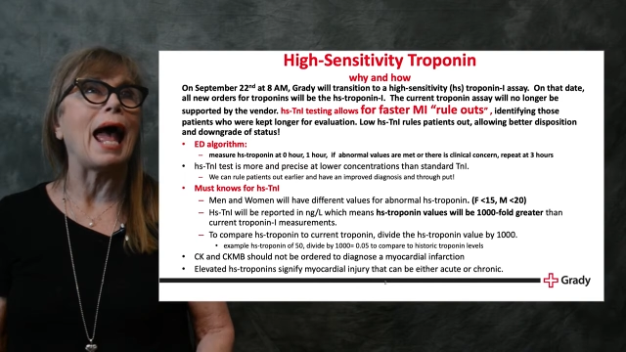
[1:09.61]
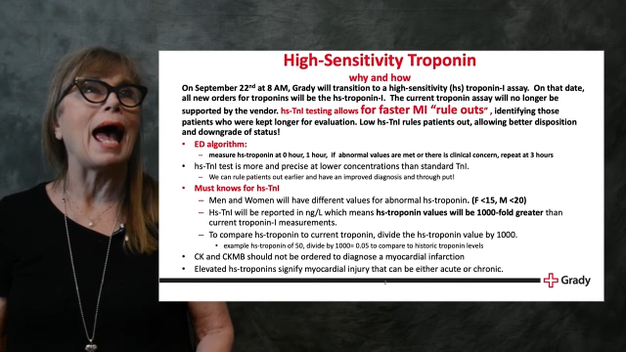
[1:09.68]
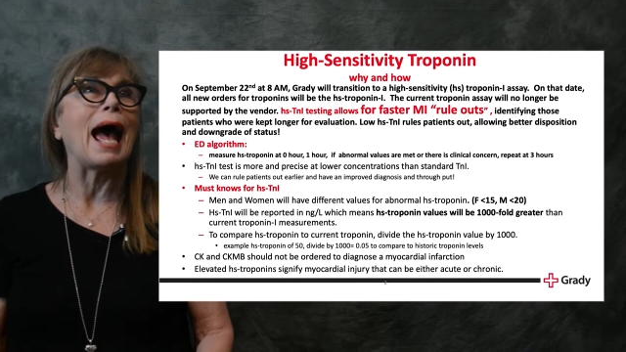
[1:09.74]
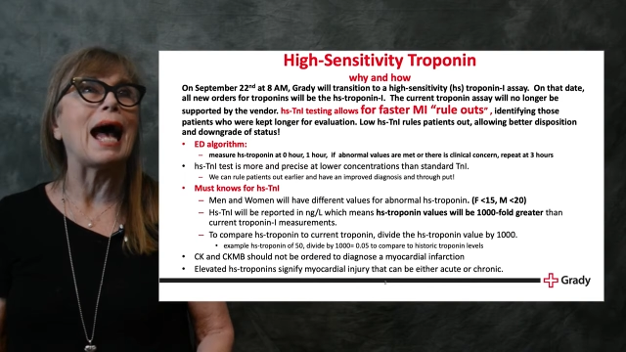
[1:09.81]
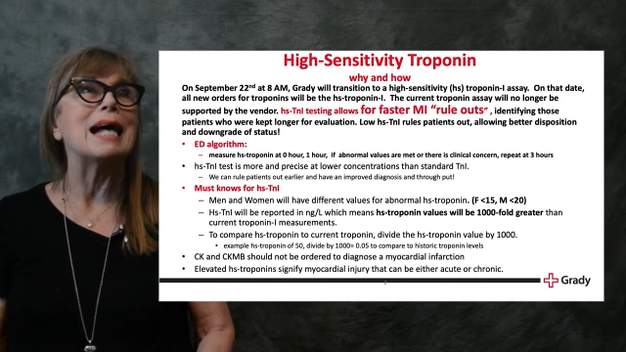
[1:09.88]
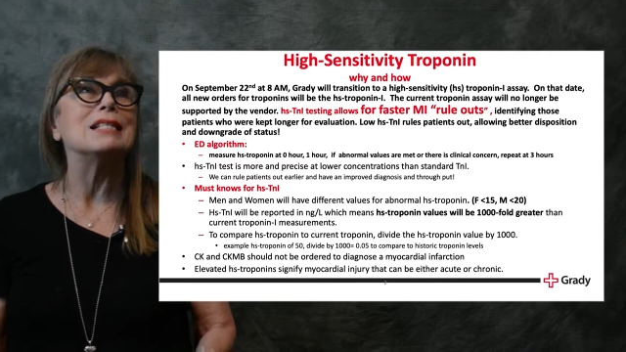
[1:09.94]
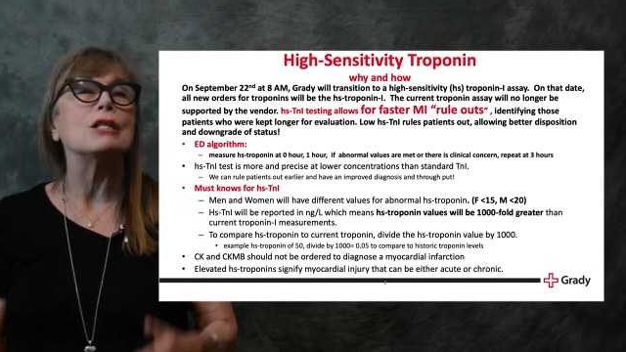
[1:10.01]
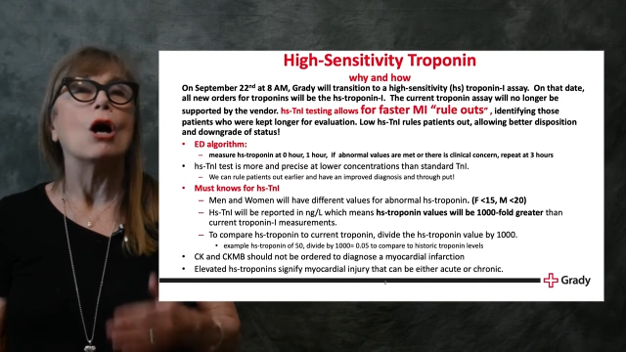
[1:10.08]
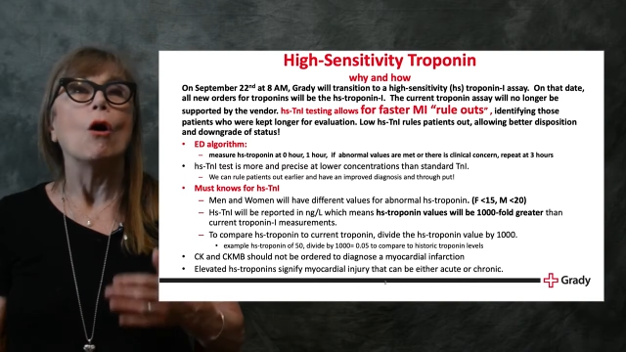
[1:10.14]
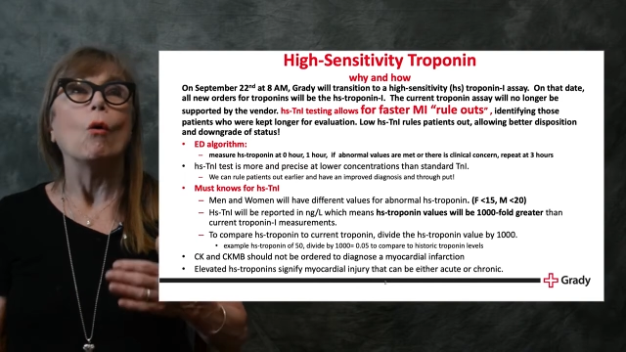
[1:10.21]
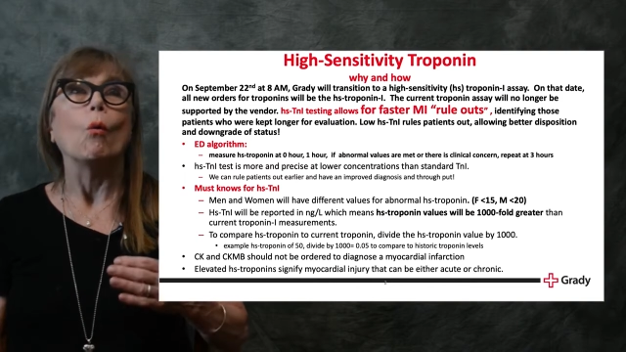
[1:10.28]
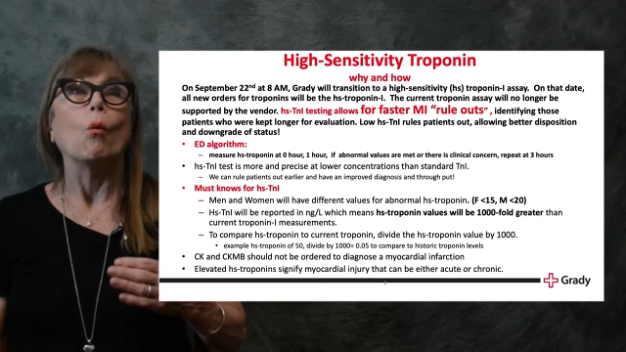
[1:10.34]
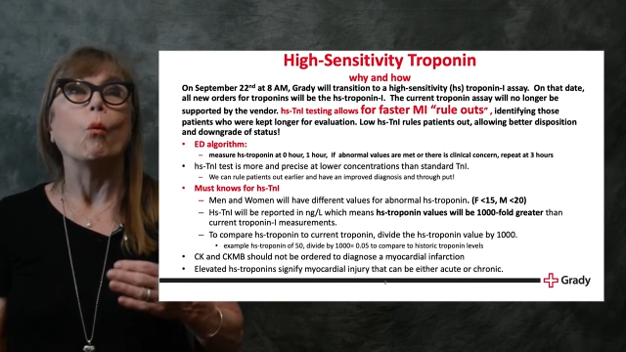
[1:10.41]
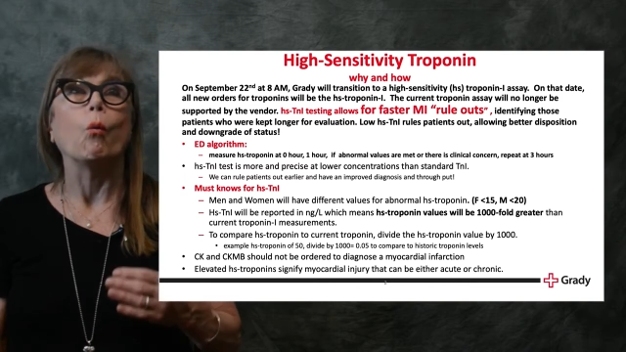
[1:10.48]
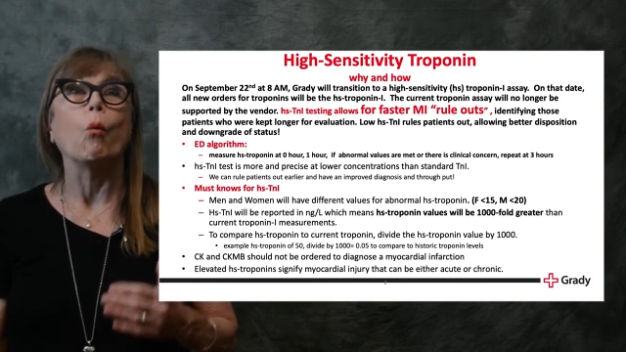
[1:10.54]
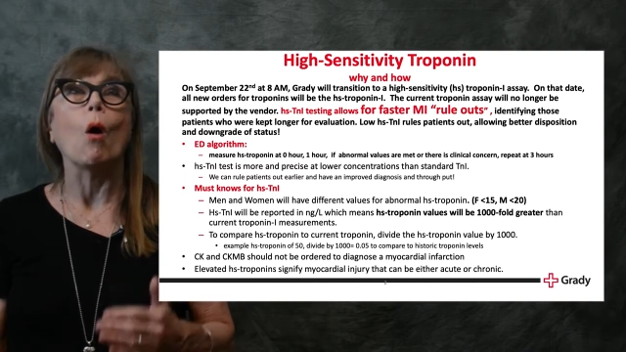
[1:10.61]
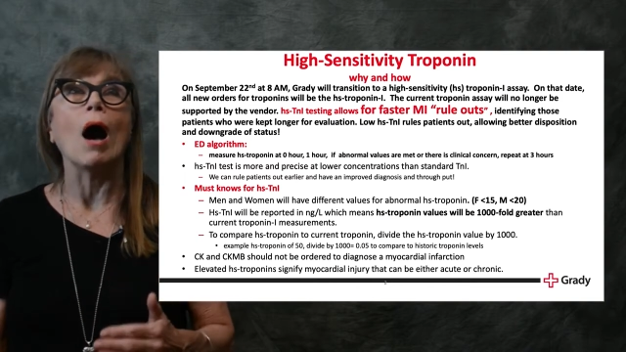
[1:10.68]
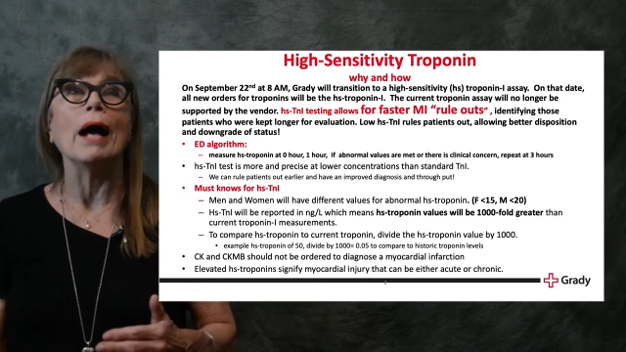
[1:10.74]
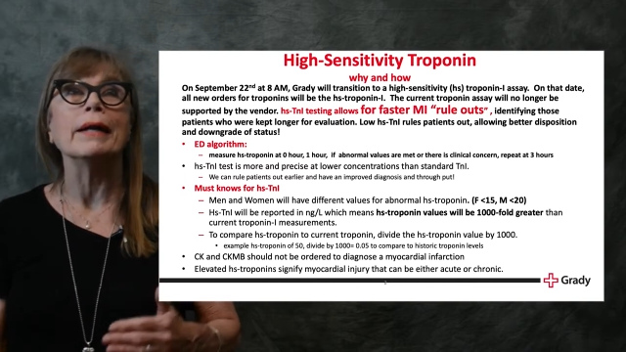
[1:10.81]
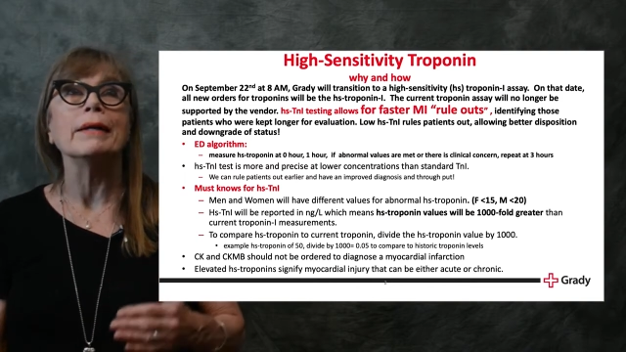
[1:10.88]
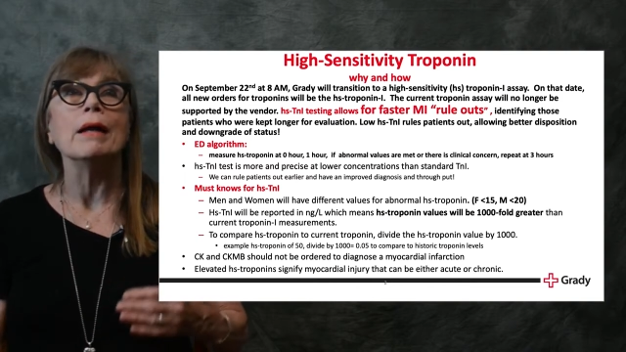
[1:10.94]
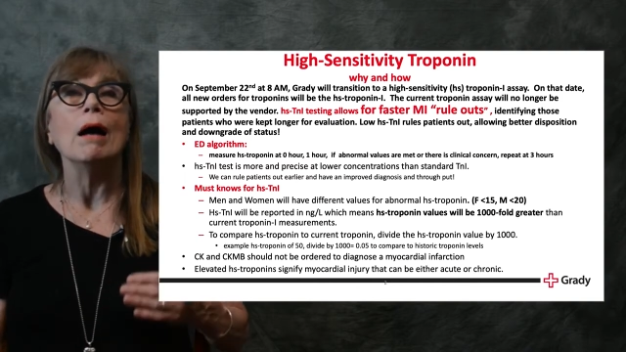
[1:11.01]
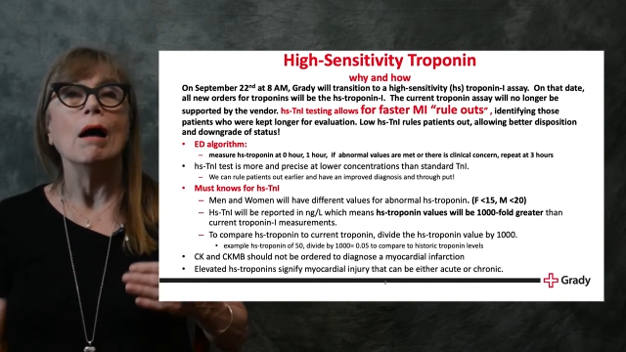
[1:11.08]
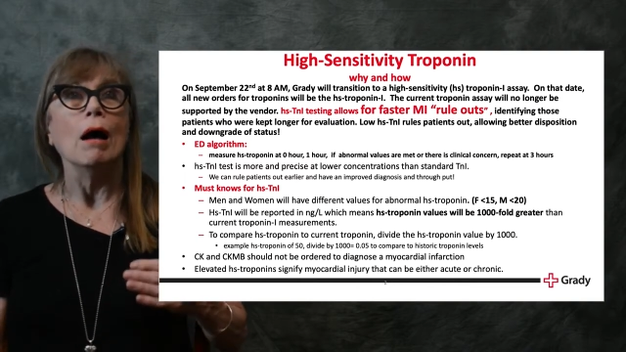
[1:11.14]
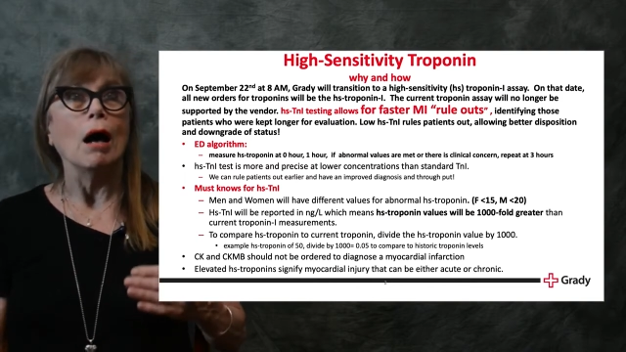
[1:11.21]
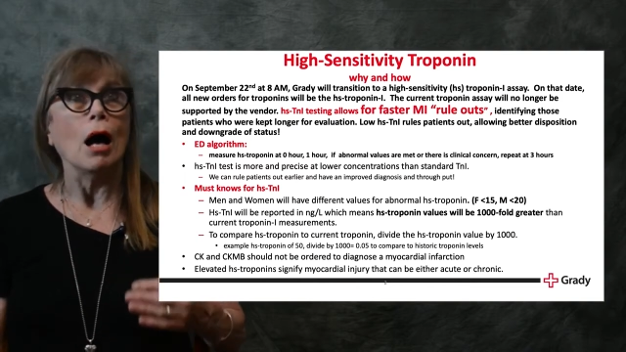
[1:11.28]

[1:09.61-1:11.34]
as 10.